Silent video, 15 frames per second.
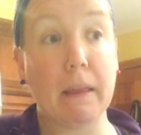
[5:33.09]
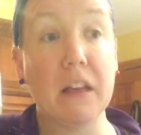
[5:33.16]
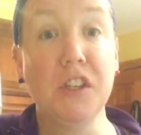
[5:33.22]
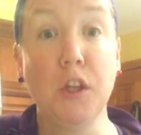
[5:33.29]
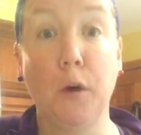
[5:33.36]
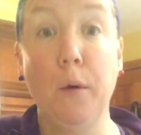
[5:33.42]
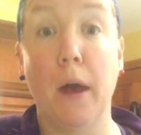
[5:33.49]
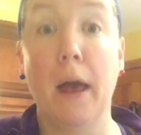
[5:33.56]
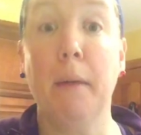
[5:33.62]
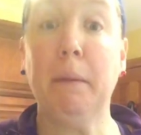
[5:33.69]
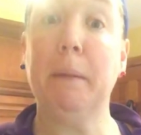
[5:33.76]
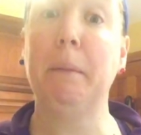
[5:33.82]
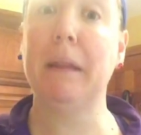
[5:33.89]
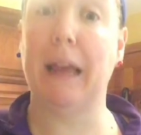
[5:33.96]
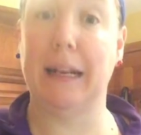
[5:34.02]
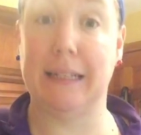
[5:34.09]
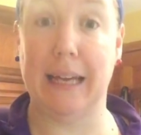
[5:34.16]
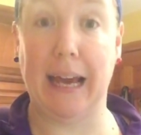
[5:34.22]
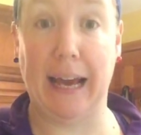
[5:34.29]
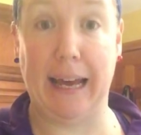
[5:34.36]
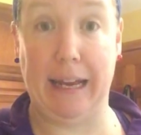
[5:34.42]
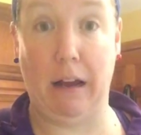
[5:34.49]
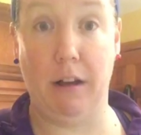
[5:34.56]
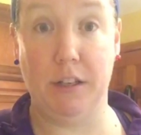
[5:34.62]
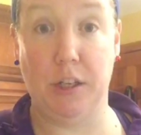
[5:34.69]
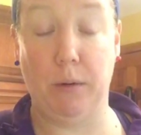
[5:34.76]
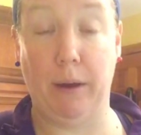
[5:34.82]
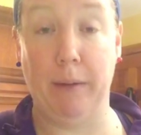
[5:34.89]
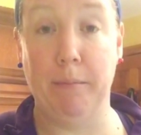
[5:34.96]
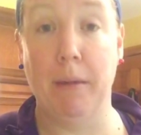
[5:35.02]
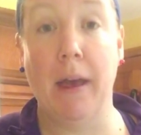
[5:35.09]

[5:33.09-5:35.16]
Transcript: So people like to add onto it.